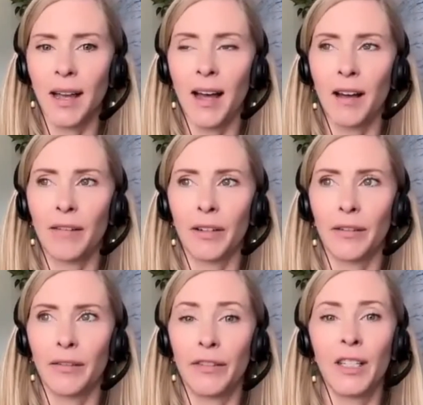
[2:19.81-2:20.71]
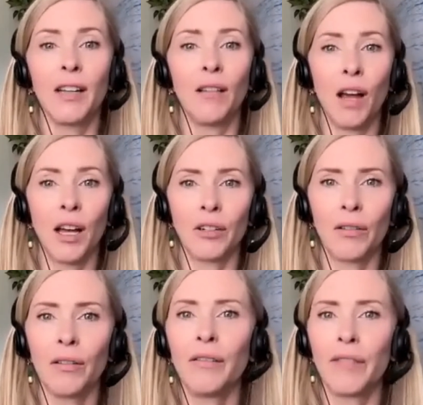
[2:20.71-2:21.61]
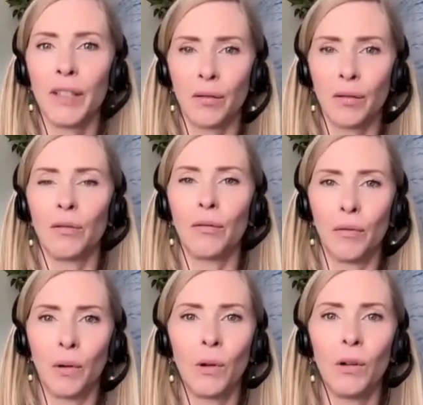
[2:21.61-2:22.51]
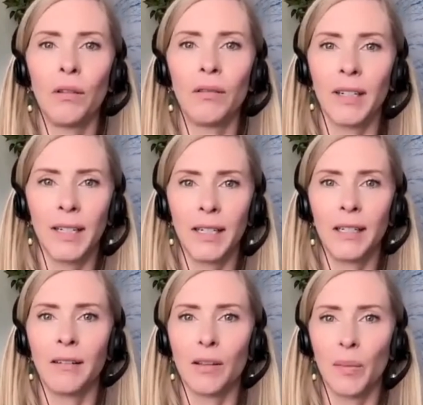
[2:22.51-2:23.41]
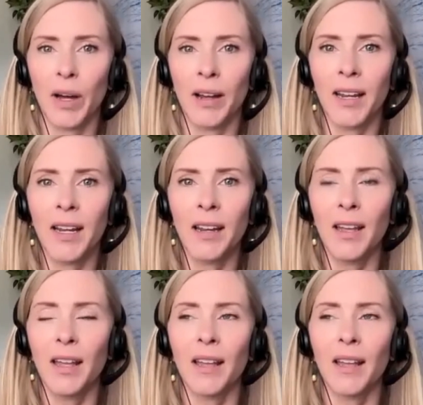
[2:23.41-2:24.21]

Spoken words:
have a physical role in the body,